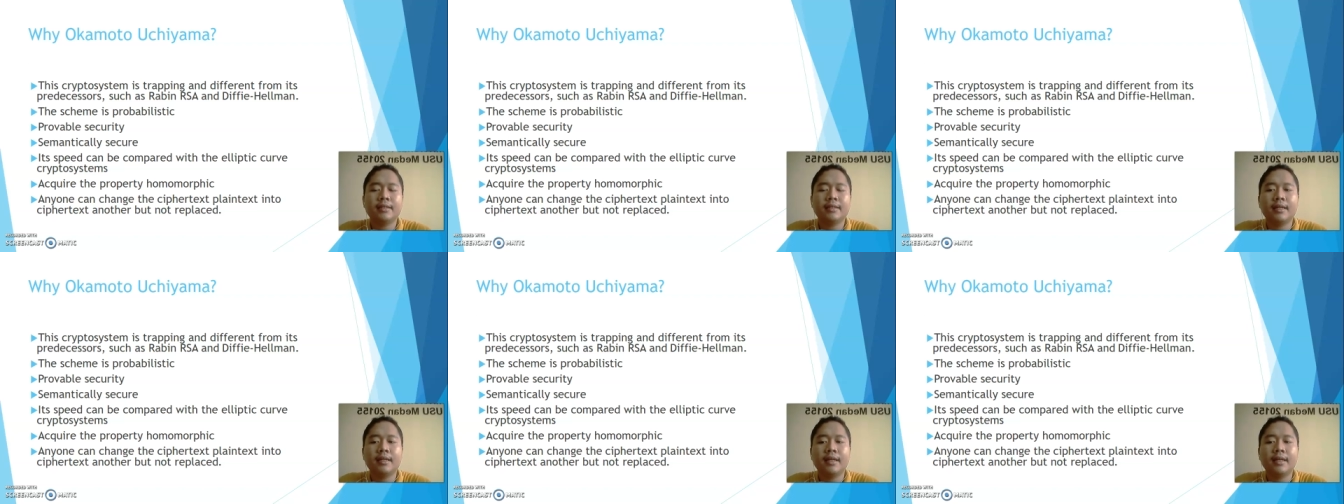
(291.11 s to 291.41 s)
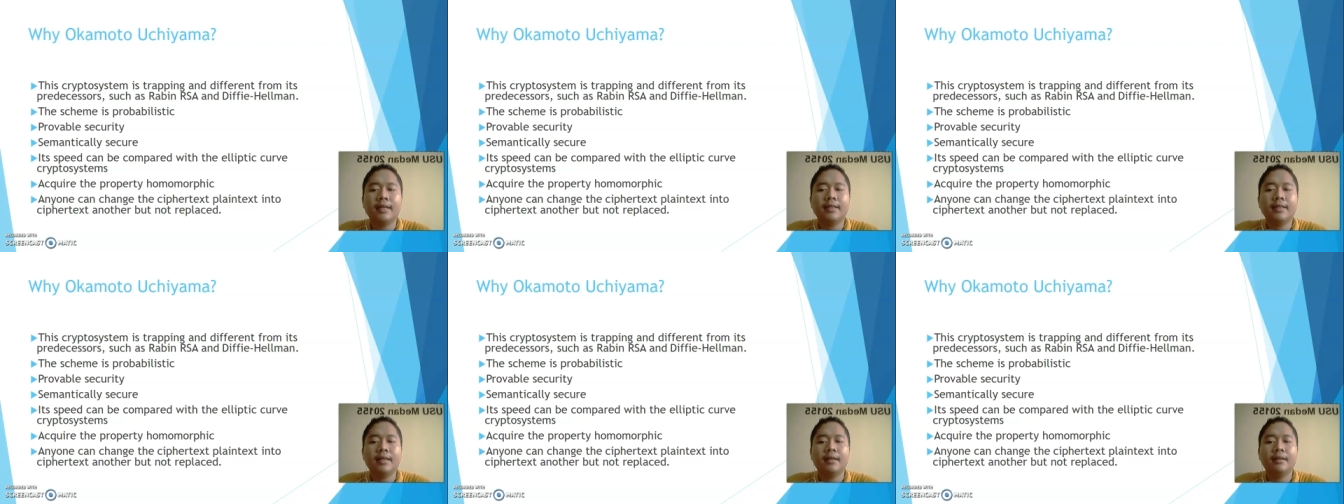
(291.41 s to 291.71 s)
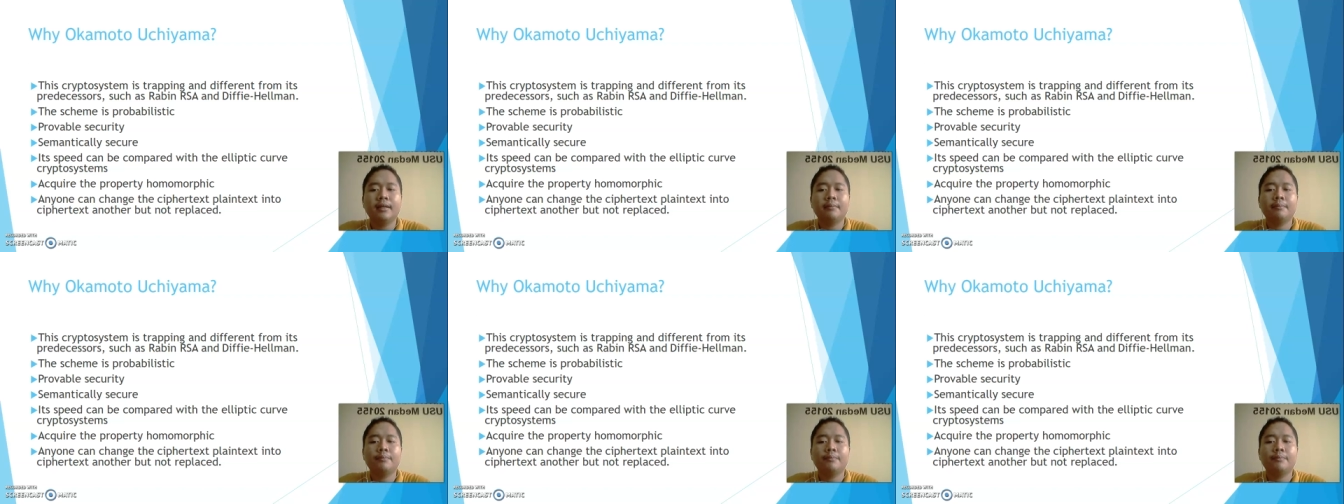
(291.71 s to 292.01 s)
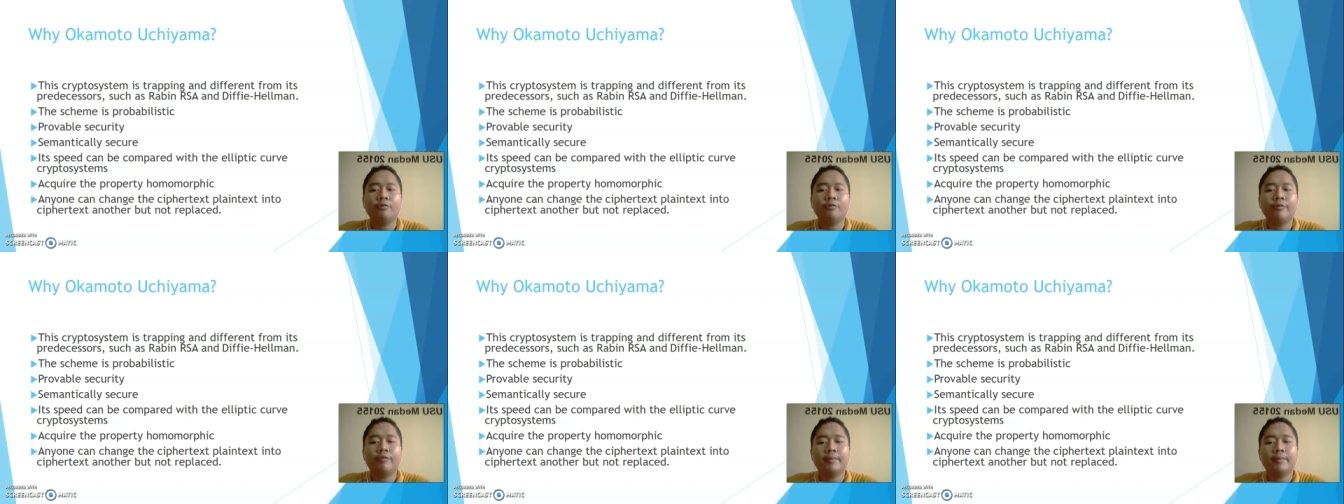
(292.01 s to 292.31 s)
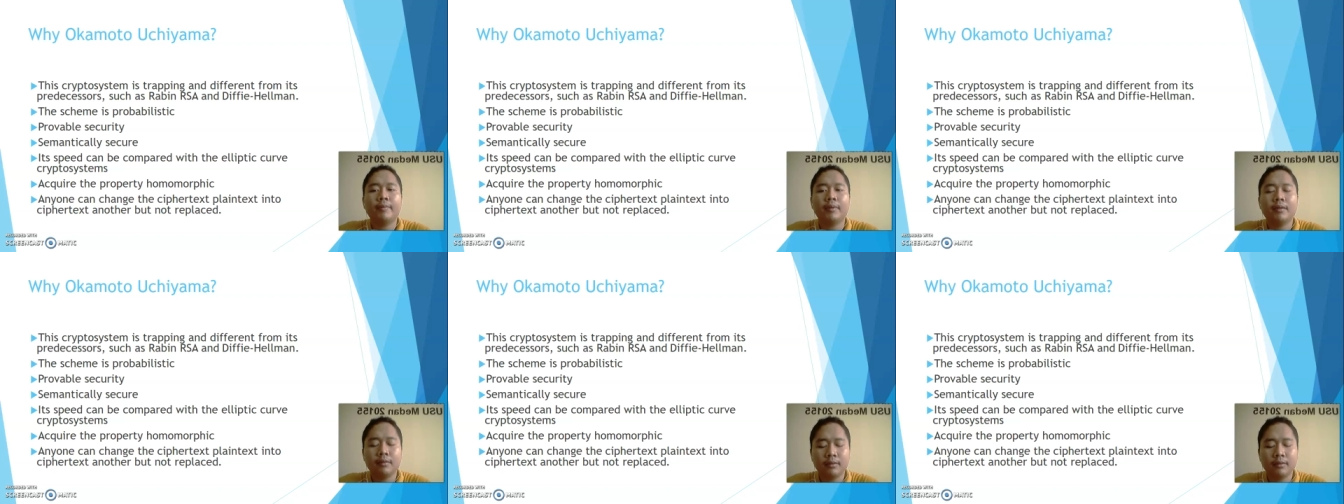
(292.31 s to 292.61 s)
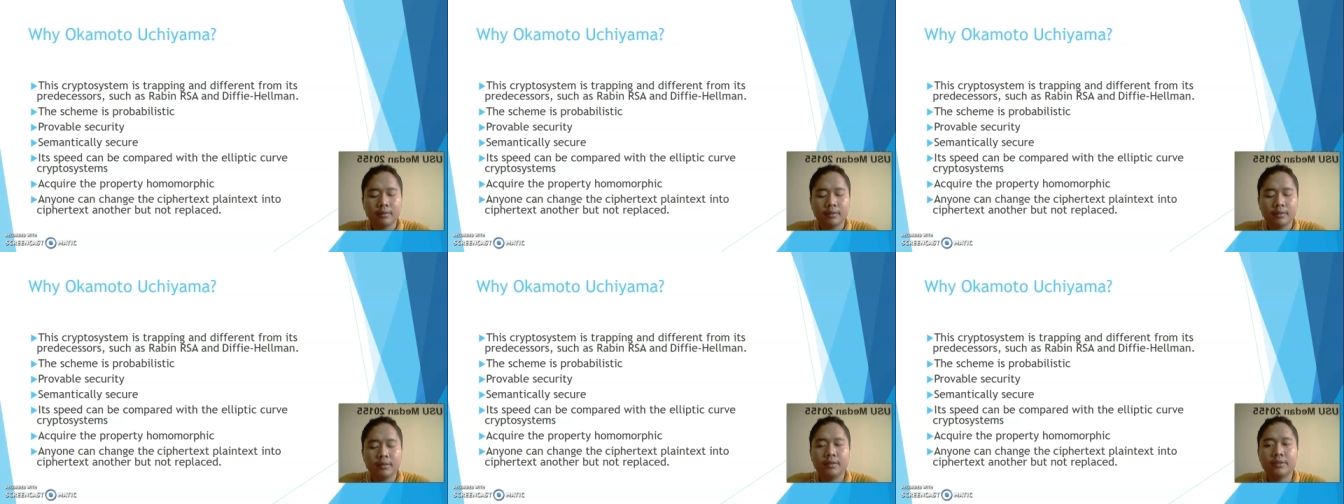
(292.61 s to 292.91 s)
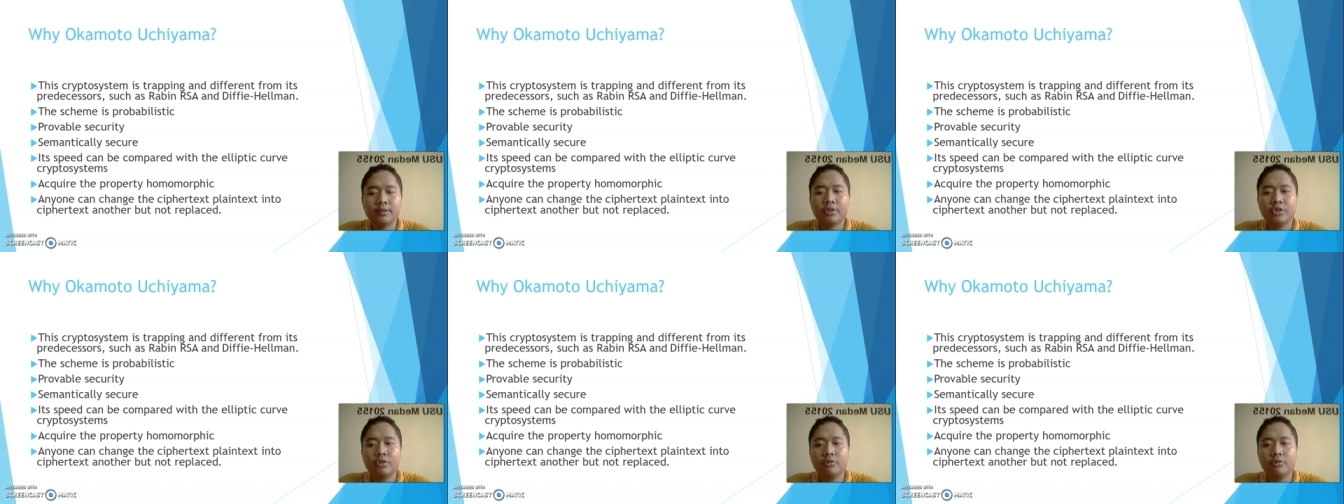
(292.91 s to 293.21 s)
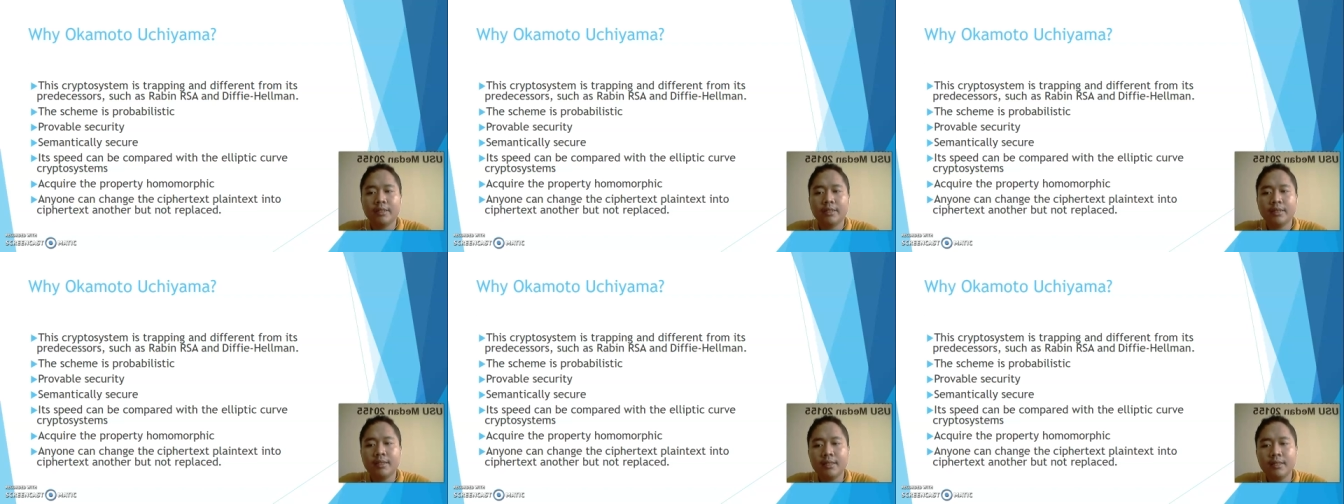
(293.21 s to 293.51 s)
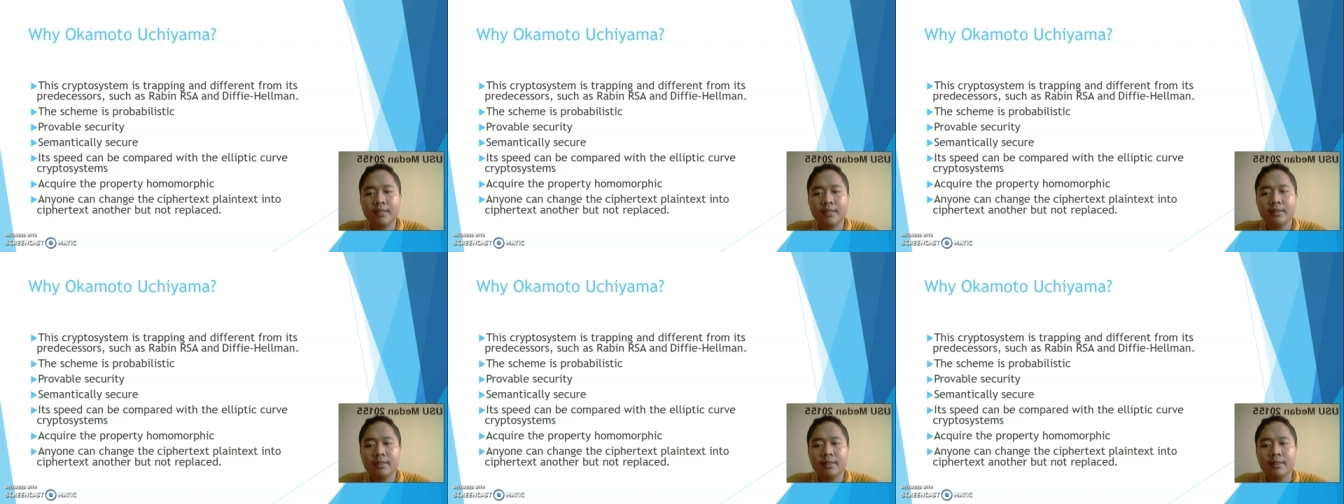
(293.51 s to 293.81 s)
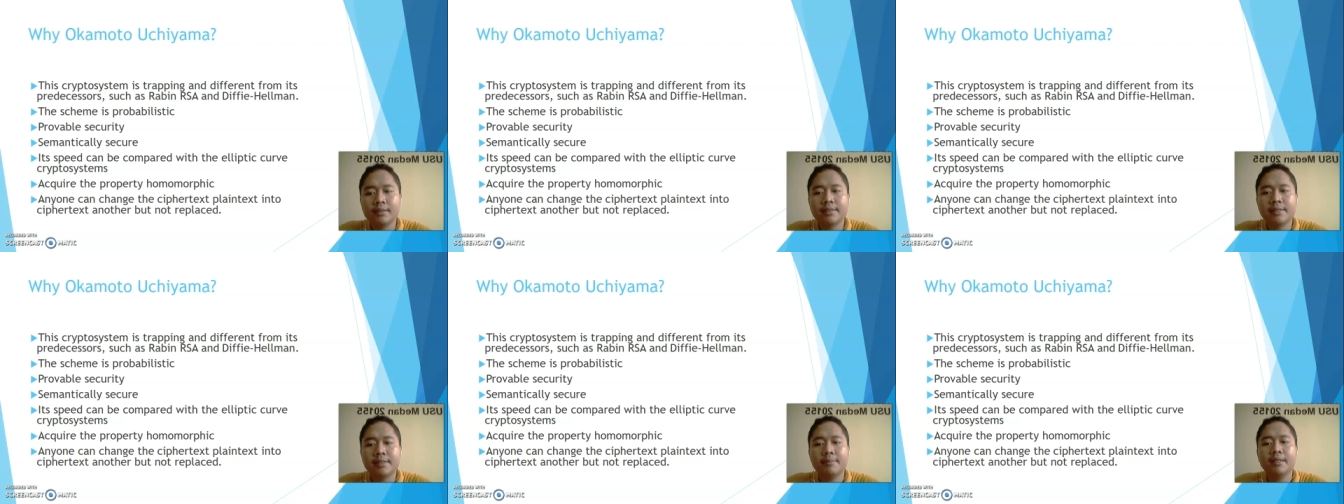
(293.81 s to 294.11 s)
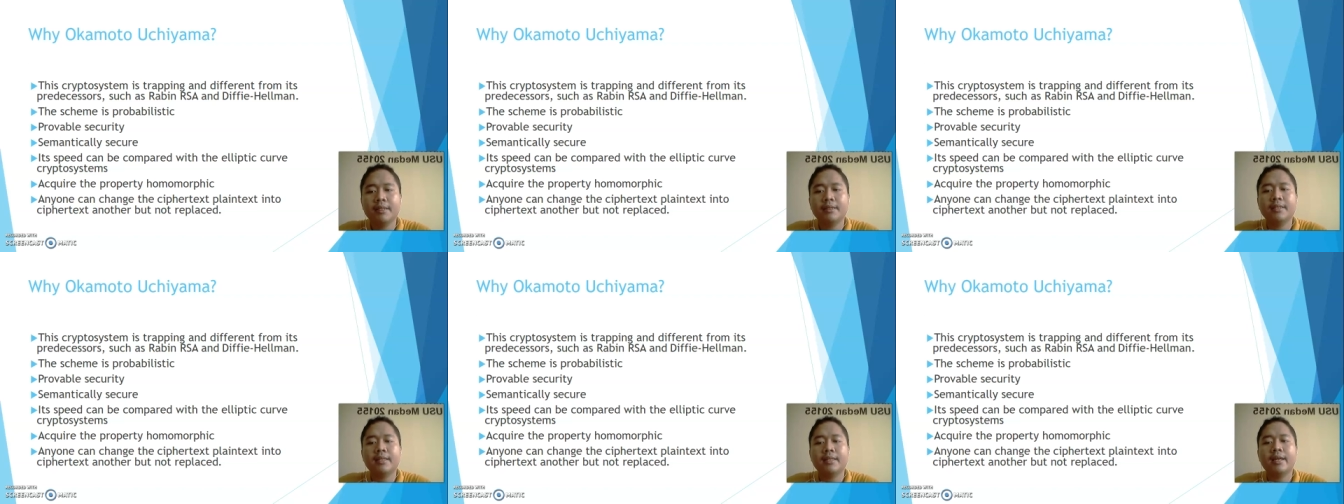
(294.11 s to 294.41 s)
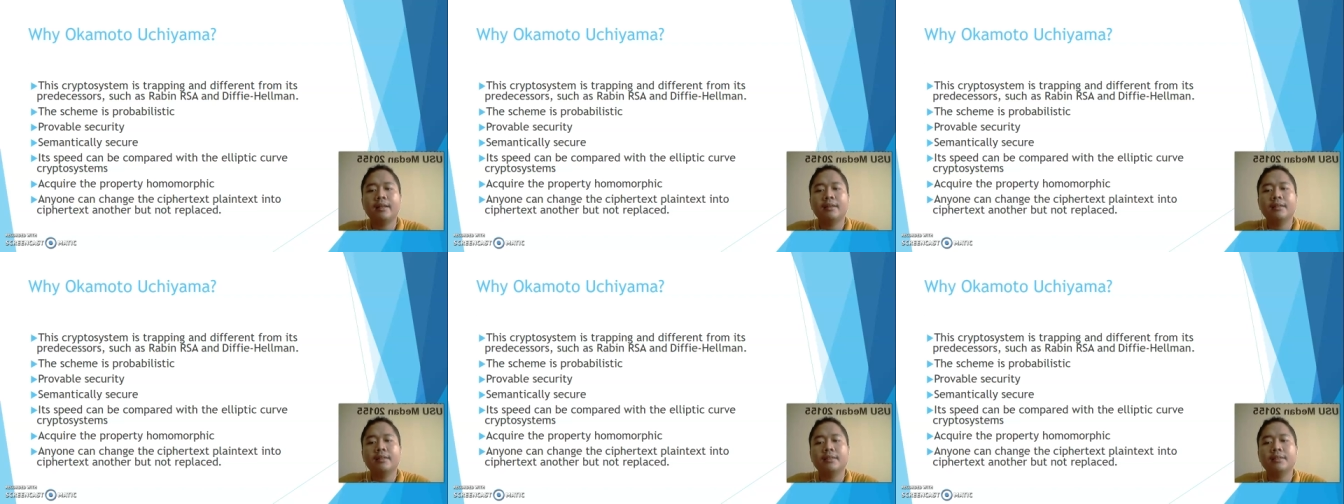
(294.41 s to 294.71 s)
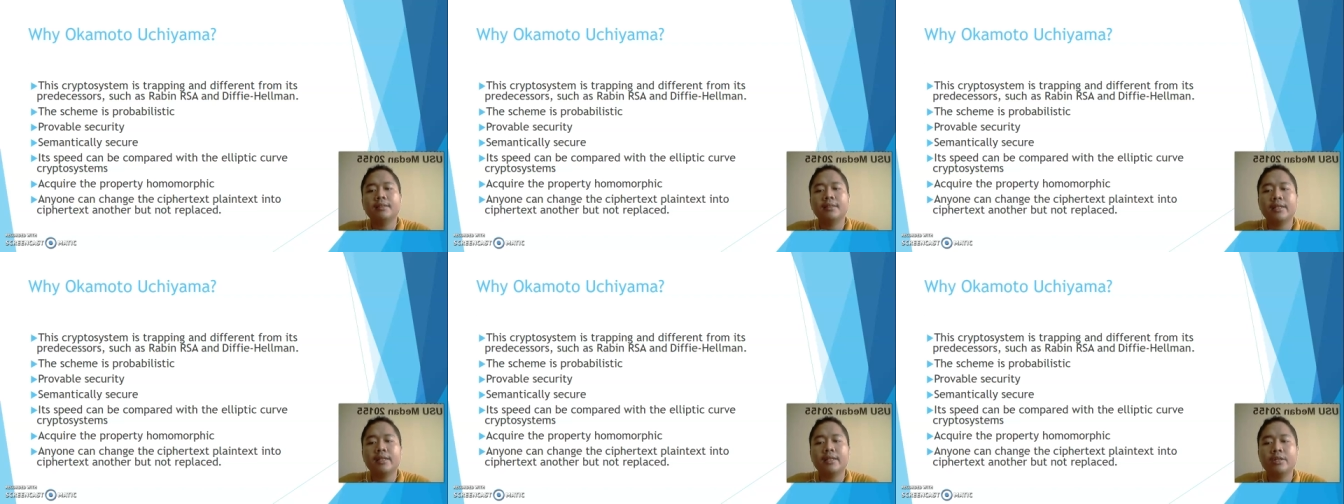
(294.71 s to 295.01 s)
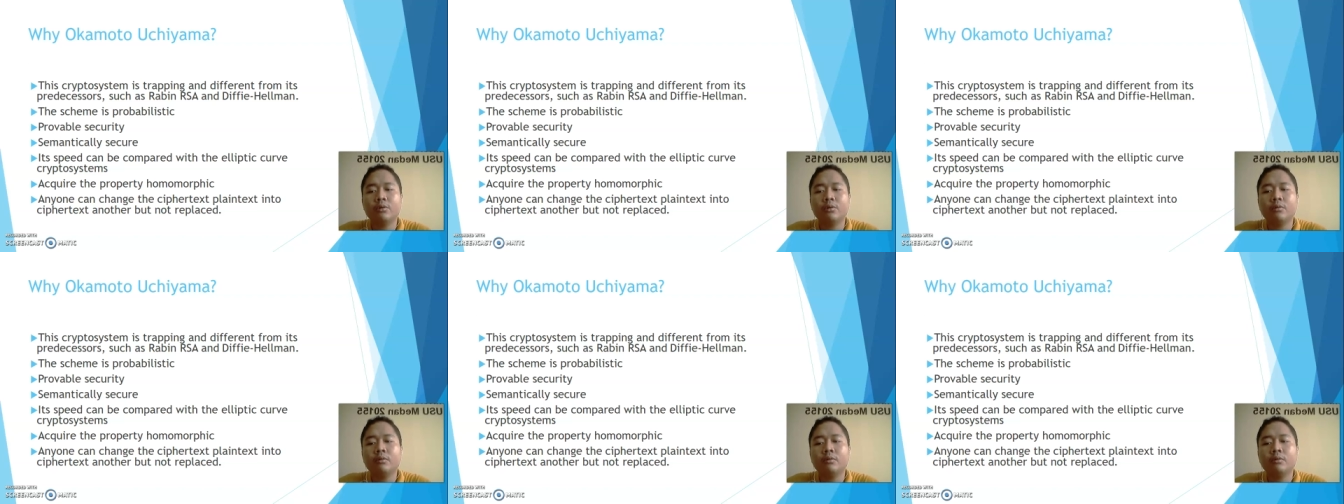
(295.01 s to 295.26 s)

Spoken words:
and then probable security, semantically secure.